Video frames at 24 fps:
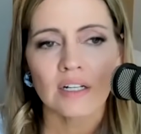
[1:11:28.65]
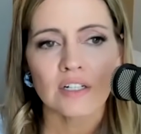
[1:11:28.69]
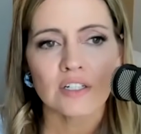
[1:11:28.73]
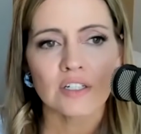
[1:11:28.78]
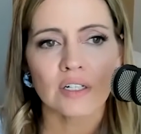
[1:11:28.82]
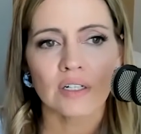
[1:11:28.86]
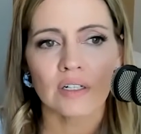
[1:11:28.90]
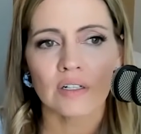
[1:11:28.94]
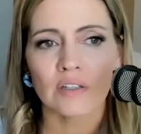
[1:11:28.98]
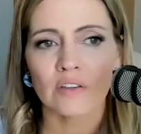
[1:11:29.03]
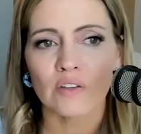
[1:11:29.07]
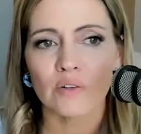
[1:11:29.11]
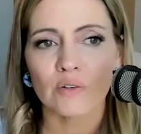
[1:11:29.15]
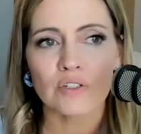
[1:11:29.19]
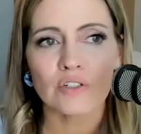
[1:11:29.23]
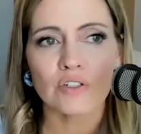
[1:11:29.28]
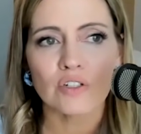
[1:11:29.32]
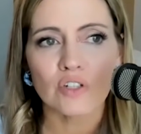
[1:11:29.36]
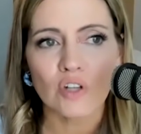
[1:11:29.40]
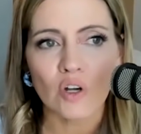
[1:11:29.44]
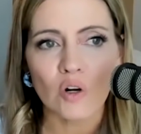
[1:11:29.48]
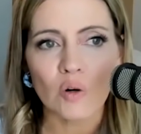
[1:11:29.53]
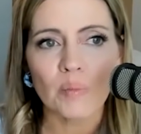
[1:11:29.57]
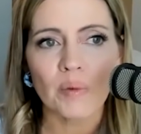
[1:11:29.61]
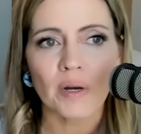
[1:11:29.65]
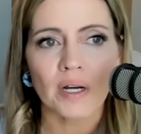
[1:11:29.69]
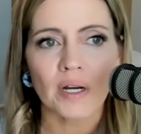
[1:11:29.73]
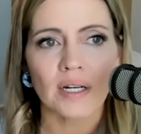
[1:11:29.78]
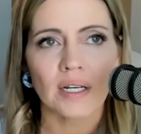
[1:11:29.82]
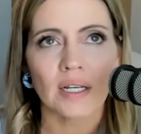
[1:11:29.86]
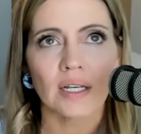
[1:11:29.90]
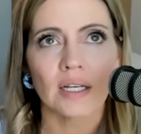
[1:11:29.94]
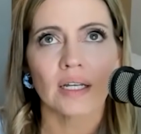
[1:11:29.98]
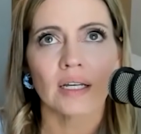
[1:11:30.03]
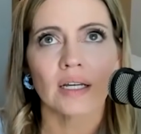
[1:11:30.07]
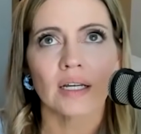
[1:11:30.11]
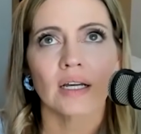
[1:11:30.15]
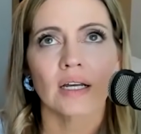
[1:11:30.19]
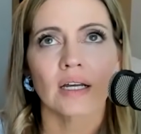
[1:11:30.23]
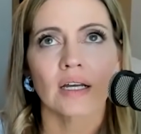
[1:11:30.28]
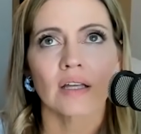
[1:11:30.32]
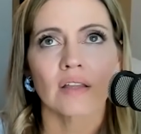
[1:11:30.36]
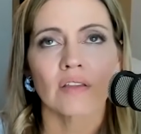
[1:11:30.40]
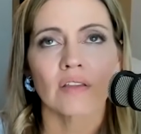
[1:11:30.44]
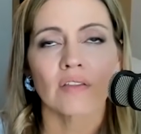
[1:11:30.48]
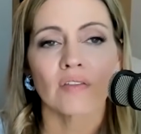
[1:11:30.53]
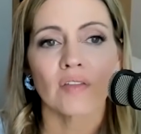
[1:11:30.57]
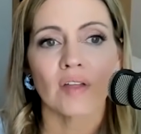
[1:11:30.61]
To there's nobody
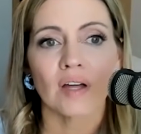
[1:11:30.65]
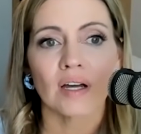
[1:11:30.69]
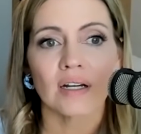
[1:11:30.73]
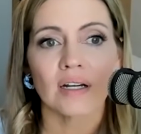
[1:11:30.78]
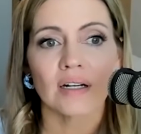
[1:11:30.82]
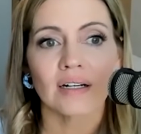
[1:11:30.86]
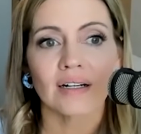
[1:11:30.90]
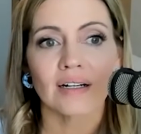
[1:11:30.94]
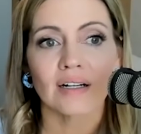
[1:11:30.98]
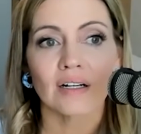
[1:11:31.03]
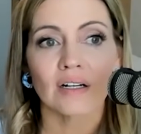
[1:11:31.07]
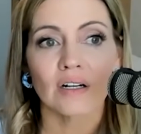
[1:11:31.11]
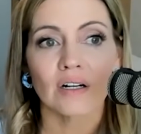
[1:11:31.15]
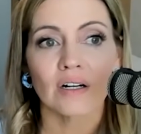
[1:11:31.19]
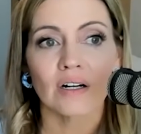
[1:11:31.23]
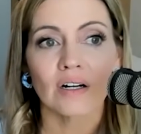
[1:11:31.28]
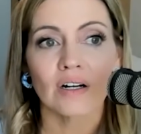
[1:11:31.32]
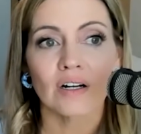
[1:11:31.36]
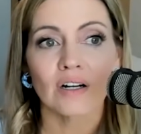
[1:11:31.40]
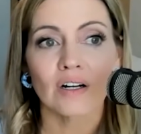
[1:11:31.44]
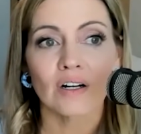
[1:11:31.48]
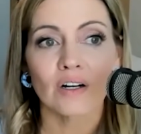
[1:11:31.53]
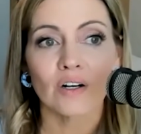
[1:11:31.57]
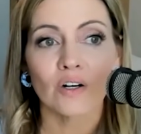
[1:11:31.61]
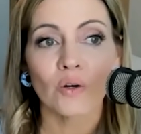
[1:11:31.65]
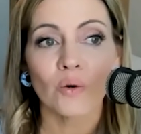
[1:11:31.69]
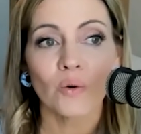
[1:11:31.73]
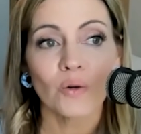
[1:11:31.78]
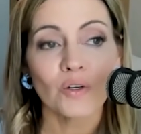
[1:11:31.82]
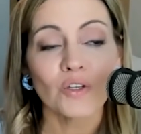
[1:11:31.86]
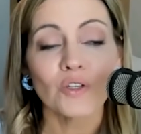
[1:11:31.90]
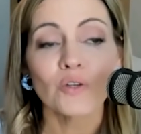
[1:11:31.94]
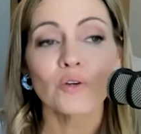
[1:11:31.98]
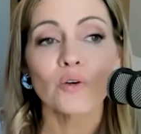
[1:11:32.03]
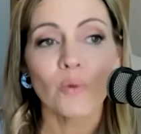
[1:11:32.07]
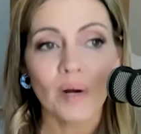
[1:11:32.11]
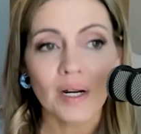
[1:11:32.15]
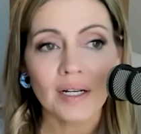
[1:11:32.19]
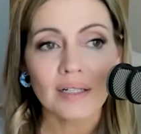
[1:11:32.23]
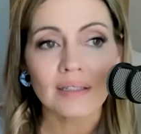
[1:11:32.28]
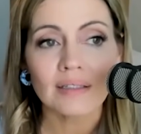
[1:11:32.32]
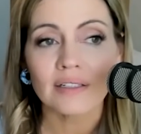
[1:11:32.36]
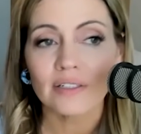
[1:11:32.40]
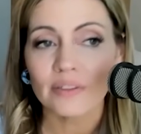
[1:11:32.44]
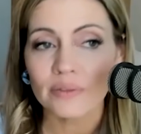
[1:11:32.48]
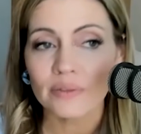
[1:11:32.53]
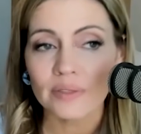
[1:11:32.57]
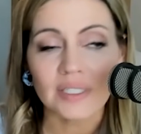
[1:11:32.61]
that you quite
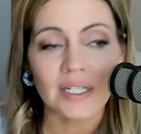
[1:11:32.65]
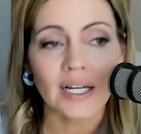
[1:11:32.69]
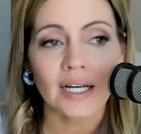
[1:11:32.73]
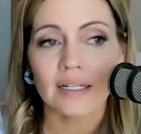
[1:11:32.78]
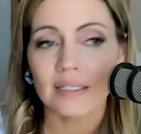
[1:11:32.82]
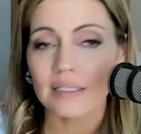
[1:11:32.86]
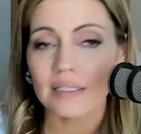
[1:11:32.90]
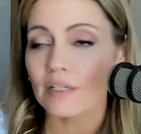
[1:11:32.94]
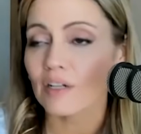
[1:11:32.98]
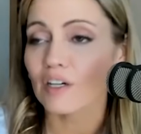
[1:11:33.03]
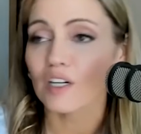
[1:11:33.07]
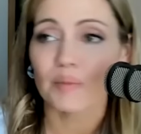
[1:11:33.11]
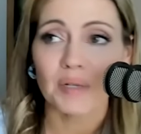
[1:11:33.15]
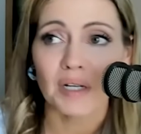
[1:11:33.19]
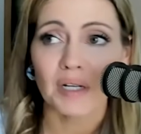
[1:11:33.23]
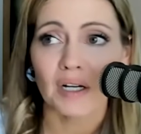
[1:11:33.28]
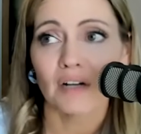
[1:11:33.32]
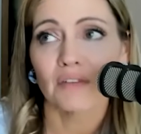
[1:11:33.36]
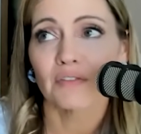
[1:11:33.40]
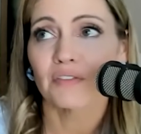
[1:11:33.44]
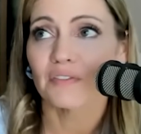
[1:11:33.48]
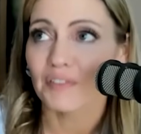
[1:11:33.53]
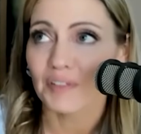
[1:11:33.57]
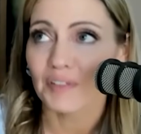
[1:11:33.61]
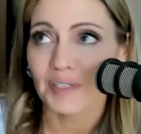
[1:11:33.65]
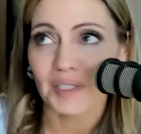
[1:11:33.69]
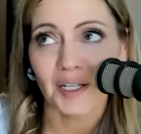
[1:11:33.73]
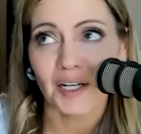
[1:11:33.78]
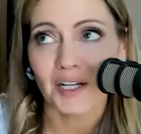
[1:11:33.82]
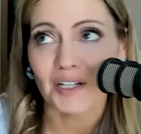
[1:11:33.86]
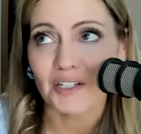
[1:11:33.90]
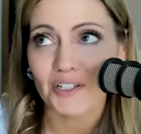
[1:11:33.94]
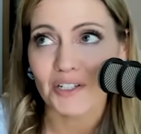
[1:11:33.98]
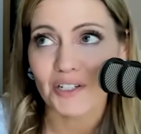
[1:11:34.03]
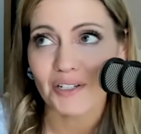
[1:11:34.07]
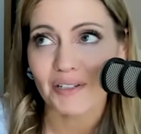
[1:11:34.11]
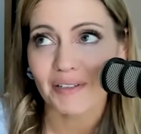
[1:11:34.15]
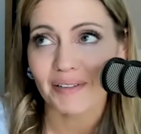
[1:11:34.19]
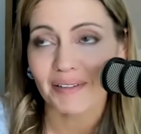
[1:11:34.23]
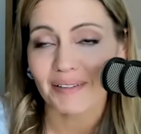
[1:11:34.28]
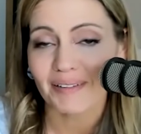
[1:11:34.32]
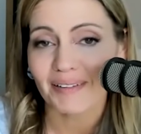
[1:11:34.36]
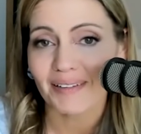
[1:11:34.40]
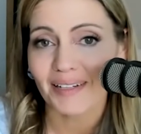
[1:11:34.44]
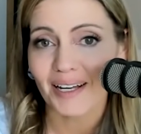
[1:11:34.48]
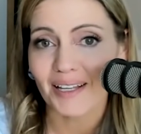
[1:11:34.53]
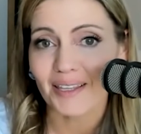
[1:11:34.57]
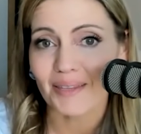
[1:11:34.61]
literally had to talk me off of a ledge
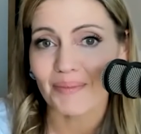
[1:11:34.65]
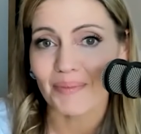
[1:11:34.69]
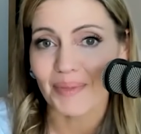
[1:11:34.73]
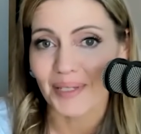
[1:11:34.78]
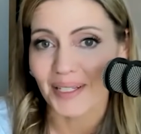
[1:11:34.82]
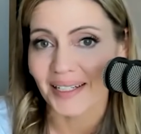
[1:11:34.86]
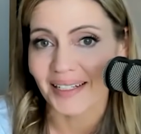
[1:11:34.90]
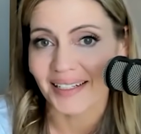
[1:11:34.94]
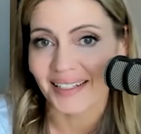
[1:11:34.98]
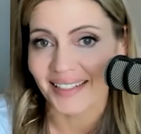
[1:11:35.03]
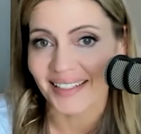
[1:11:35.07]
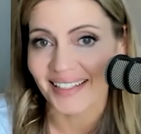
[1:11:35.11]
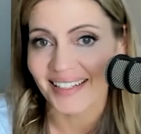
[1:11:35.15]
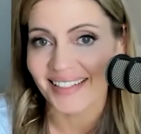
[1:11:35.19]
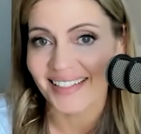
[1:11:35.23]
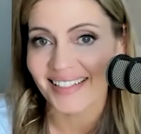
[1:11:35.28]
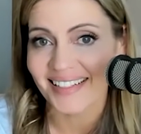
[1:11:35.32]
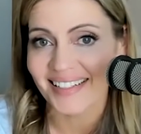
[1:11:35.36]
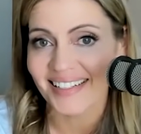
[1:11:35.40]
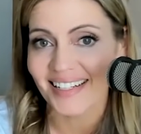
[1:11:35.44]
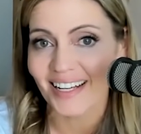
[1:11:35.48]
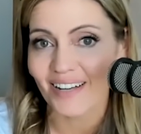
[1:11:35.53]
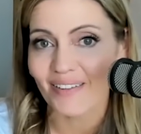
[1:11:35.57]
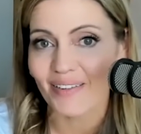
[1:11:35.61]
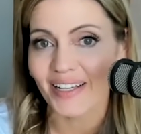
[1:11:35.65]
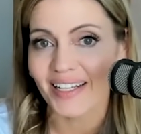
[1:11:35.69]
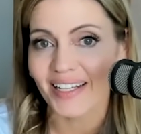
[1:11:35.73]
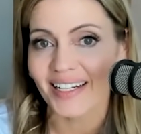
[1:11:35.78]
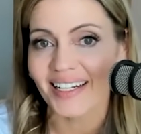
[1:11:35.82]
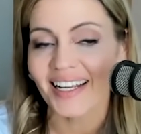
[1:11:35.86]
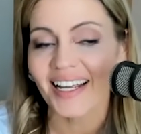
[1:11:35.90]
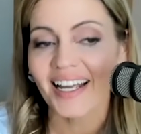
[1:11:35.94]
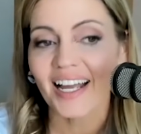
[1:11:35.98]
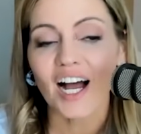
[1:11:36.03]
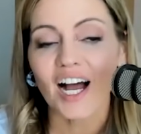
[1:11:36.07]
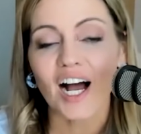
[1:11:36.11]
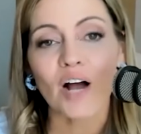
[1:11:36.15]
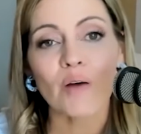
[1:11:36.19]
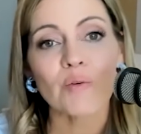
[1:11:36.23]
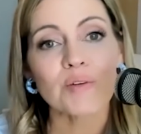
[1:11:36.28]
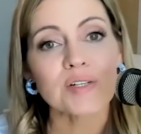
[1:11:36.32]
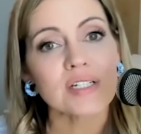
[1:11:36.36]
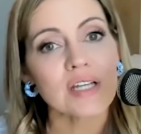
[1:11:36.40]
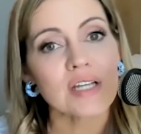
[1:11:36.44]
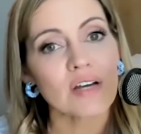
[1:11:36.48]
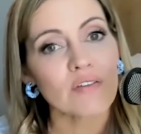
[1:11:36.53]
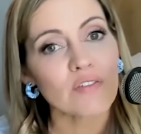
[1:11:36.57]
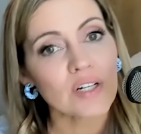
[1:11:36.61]
at the beginning of this. I mean, I
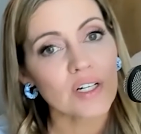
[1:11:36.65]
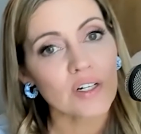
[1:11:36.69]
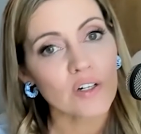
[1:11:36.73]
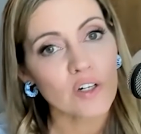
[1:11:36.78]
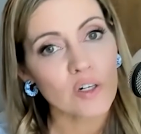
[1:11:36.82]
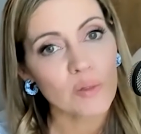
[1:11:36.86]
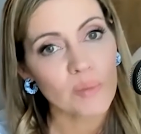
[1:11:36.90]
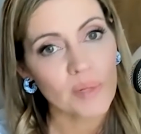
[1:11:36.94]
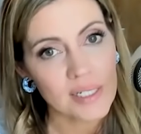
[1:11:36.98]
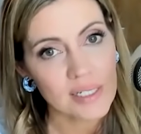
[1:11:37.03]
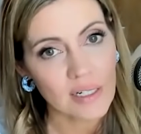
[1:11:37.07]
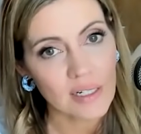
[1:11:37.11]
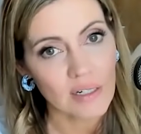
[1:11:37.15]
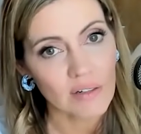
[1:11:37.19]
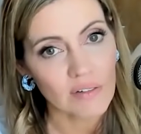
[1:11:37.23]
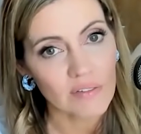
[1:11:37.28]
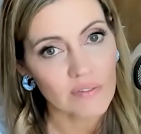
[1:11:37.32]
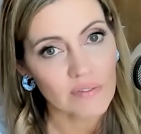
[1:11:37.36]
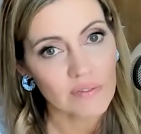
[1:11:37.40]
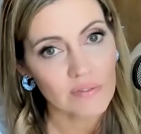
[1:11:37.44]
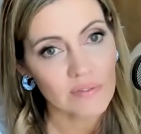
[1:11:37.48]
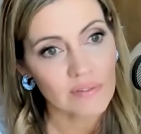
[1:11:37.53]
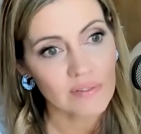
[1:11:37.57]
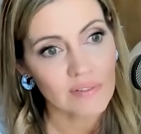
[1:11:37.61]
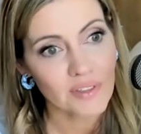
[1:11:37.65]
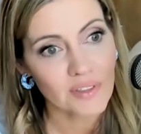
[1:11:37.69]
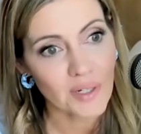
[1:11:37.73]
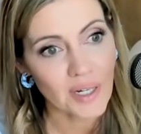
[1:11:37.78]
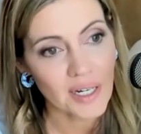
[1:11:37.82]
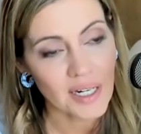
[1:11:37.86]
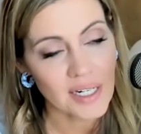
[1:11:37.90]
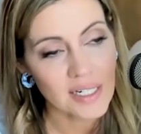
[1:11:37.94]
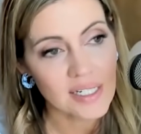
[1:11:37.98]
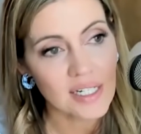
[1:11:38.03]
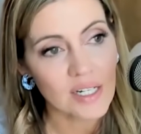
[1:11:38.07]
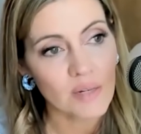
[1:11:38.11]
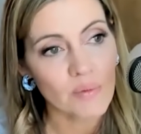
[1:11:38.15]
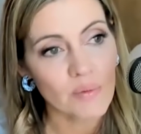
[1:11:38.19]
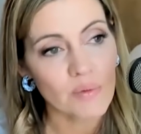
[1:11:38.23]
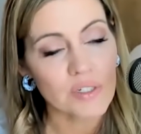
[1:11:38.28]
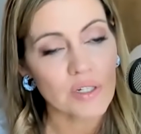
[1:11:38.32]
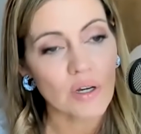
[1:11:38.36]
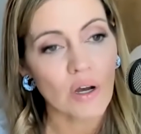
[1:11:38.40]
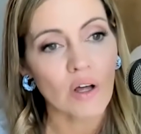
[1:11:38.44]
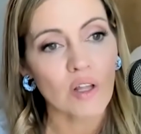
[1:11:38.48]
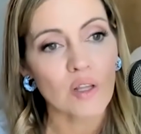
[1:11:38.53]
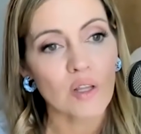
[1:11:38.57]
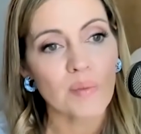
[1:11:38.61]
was never going to hurt myself, you guys. It was
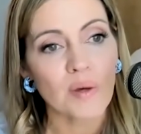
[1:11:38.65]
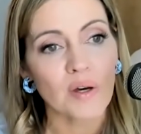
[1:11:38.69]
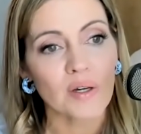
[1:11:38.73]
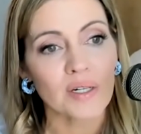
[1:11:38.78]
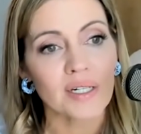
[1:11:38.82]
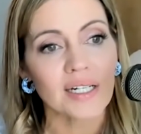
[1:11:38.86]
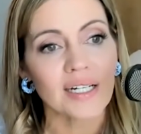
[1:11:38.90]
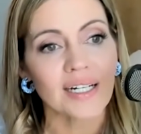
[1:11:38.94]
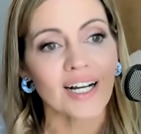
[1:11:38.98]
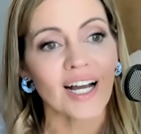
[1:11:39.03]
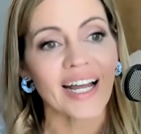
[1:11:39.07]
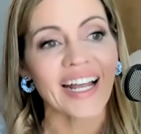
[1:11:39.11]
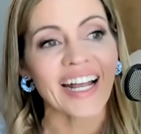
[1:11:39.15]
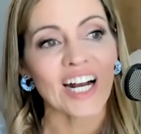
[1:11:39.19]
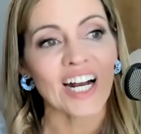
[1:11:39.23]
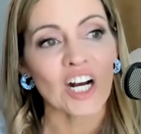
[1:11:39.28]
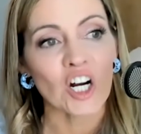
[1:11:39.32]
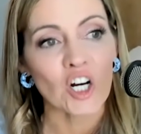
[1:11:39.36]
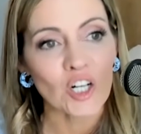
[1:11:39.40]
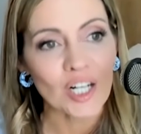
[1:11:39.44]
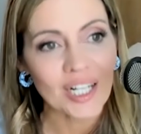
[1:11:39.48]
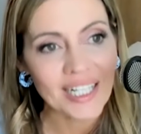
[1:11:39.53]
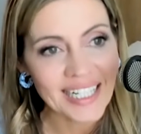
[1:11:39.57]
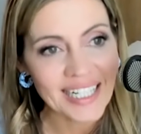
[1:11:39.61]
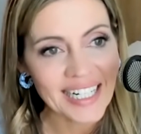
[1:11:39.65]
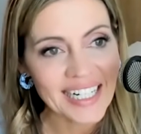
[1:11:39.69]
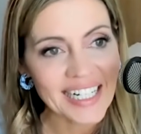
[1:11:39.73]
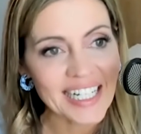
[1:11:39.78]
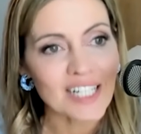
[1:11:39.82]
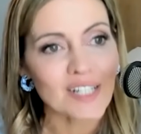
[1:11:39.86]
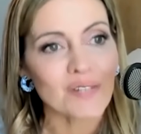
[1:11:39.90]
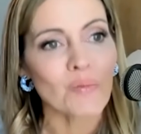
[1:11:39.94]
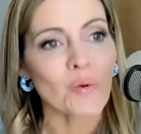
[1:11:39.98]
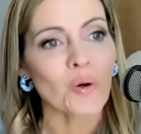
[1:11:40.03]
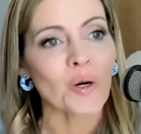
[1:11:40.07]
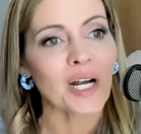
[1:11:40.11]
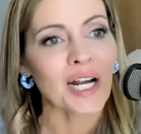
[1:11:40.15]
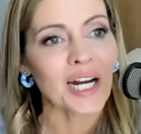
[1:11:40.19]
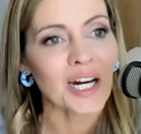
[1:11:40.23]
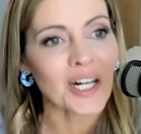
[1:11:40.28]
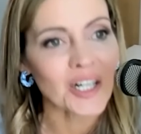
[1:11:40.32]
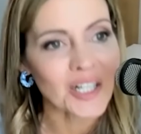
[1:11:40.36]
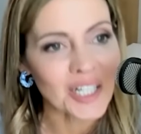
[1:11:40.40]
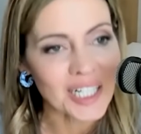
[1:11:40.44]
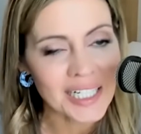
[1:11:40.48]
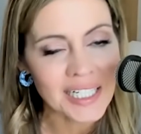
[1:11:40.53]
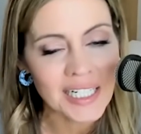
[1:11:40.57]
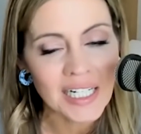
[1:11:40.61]
all about getting air. Like I needed more
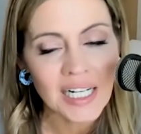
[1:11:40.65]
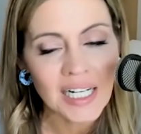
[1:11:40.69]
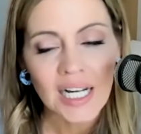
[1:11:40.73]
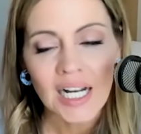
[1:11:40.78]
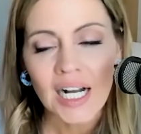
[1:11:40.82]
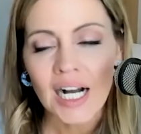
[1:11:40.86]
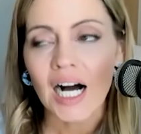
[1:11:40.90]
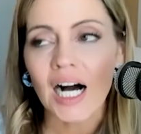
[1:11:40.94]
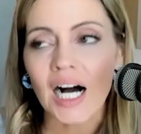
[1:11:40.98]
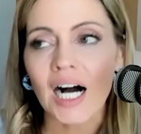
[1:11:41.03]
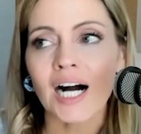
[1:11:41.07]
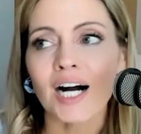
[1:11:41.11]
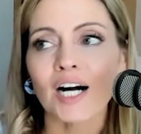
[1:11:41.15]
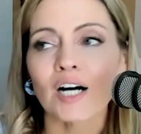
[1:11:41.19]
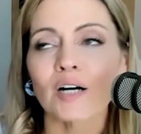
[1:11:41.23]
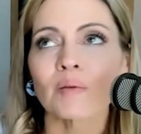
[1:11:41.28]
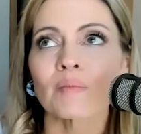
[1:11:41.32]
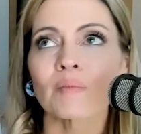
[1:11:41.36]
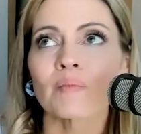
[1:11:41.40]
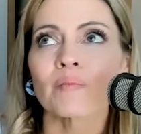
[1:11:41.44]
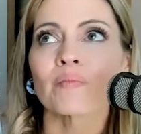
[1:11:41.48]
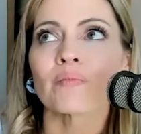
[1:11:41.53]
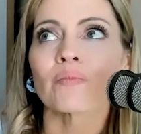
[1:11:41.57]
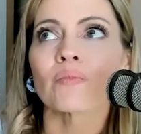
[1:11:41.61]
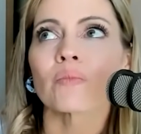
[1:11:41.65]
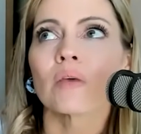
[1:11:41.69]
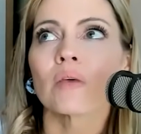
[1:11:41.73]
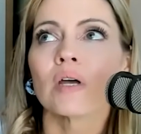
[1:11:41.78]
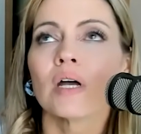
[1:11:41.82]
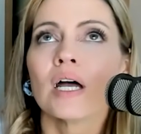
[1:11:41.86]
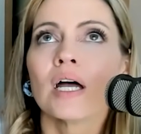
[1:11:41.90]
air, and um,